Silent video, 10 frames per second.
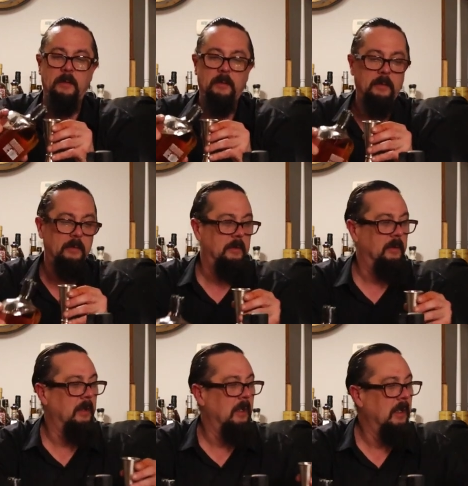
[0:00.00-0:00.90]

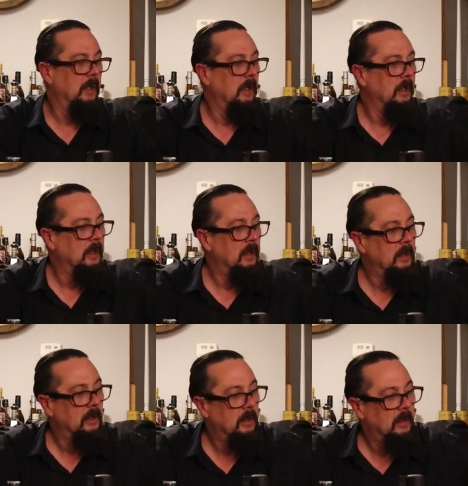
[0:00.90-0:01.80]

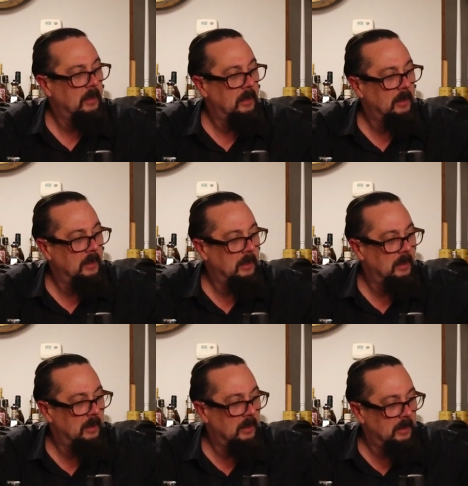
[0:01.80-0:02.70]

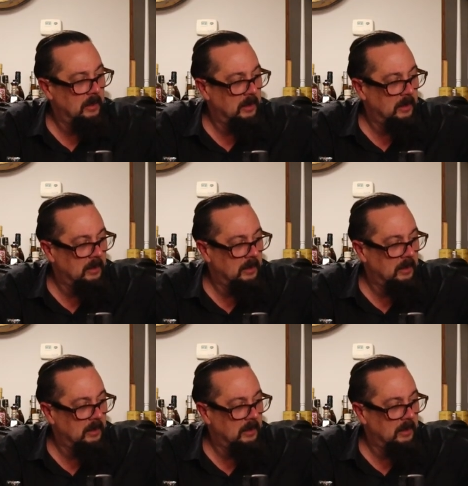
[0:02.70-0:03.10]
No one is speaking in this clip.